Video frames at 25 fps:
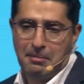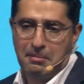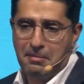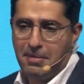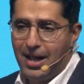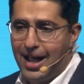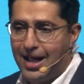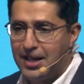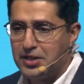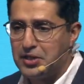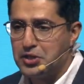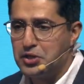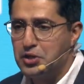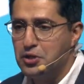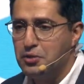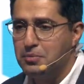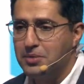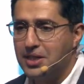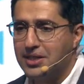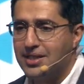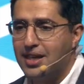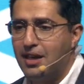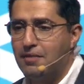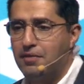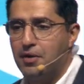I assume
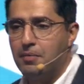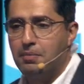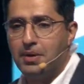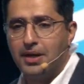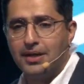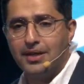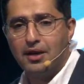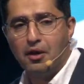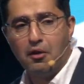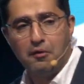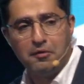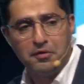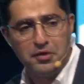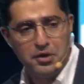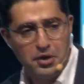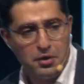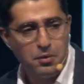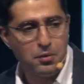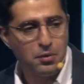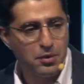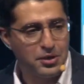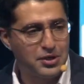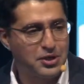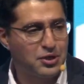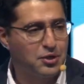that everybody of
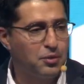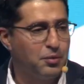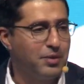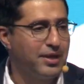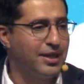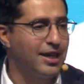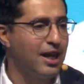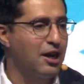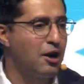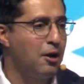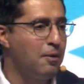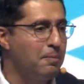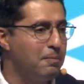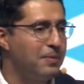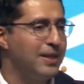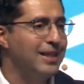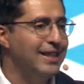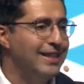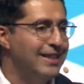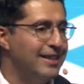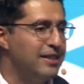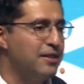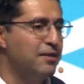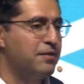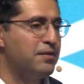you is doing a
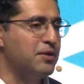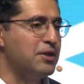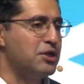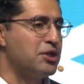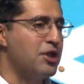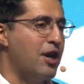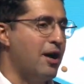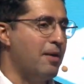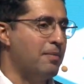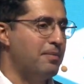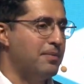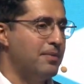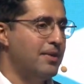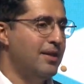completely different job,